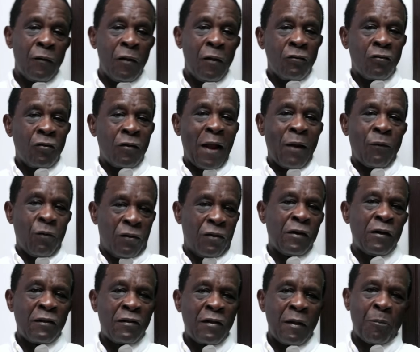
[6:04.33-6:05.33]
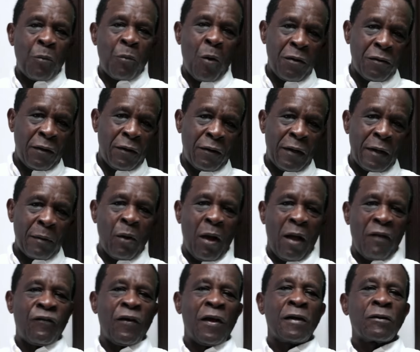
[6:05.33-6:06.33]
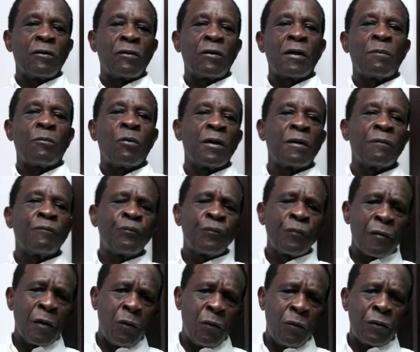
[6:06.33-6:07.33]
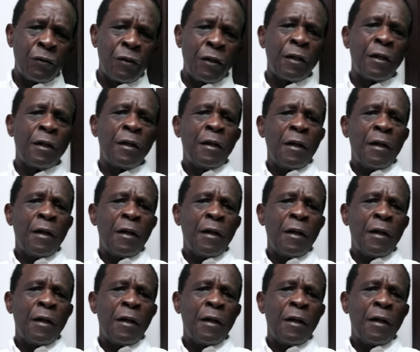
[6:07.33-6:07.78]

So that was a disappointing thing, but I felt good about Uday.